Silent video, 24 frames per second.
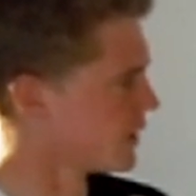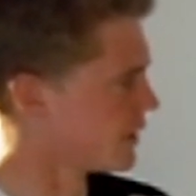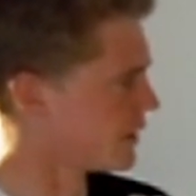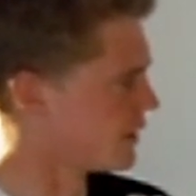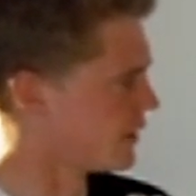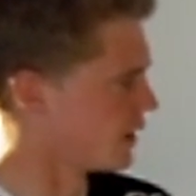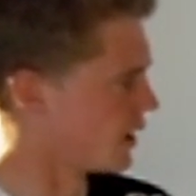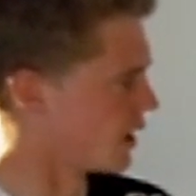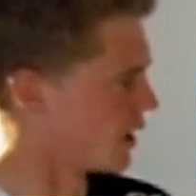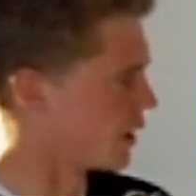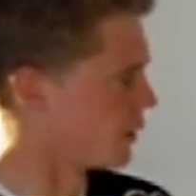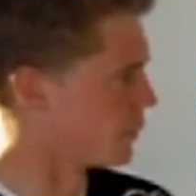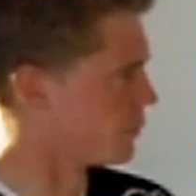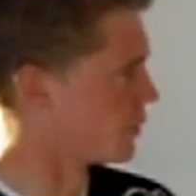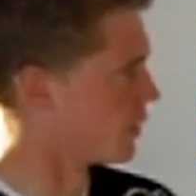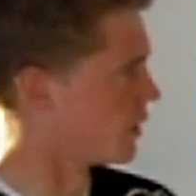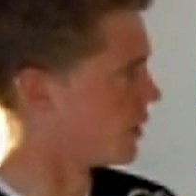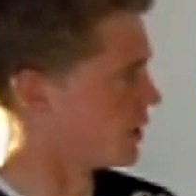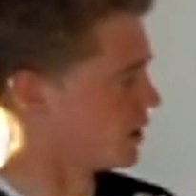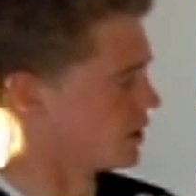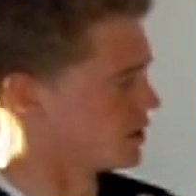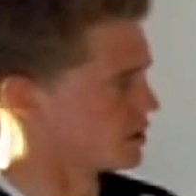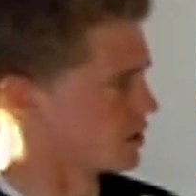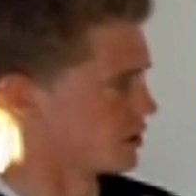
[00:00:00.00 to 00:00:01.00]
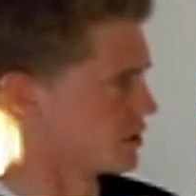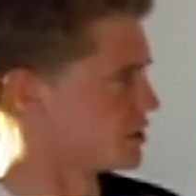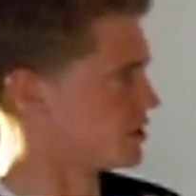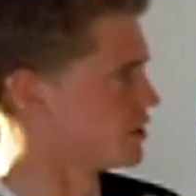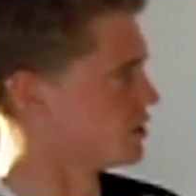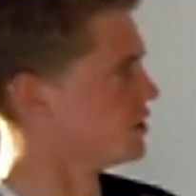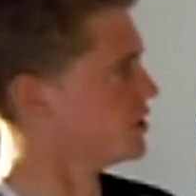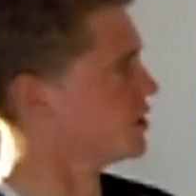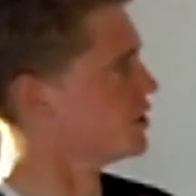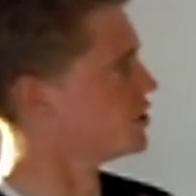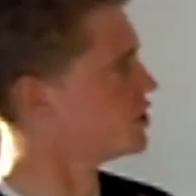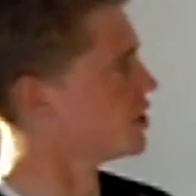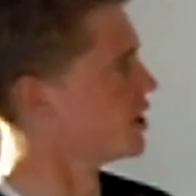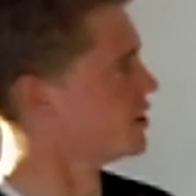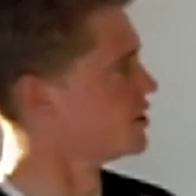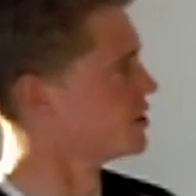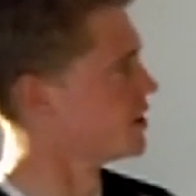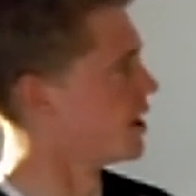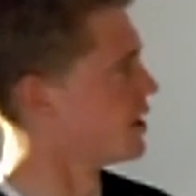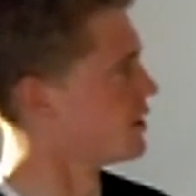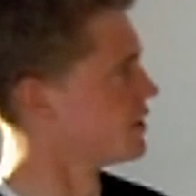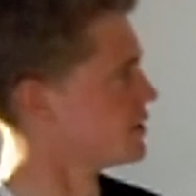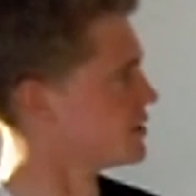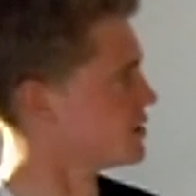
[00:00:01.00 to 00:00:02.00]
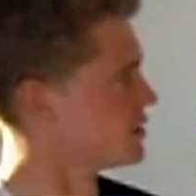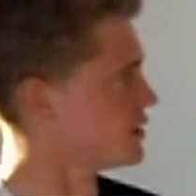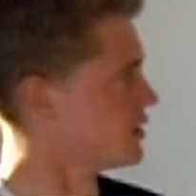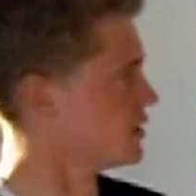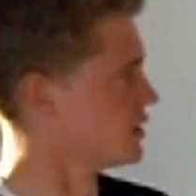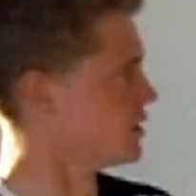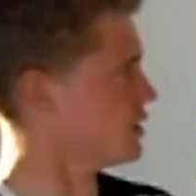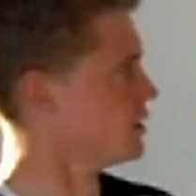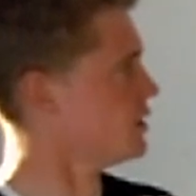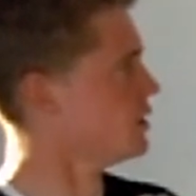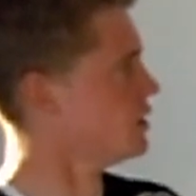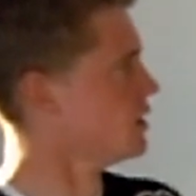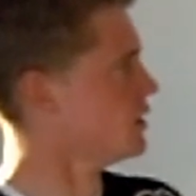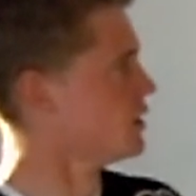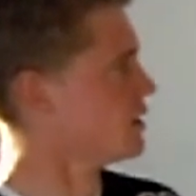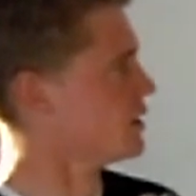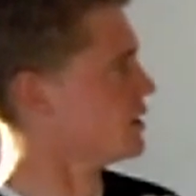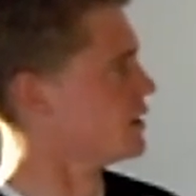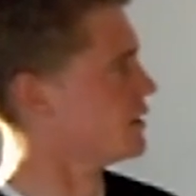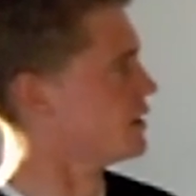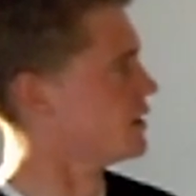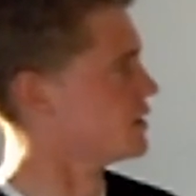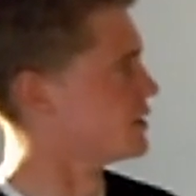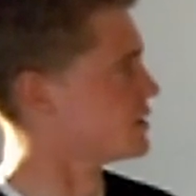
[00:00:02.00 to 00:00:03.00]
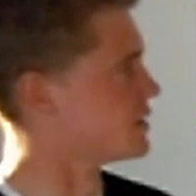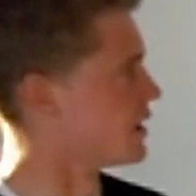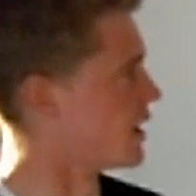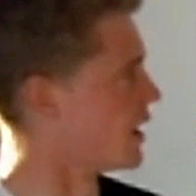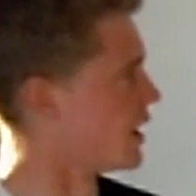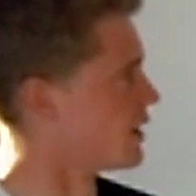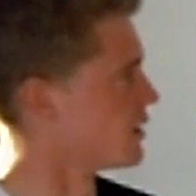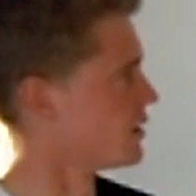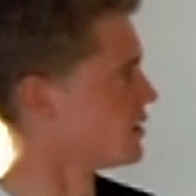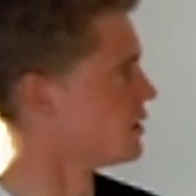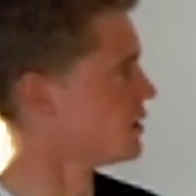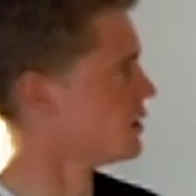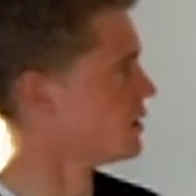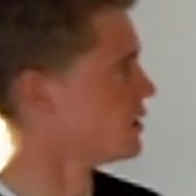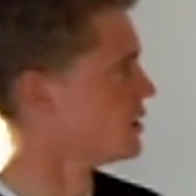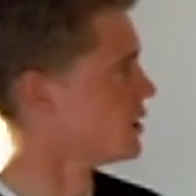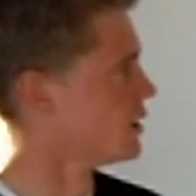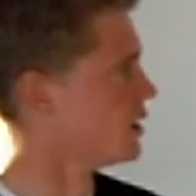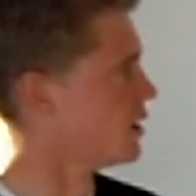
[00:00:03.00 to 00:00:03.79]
thing I still need to change out is the saddle.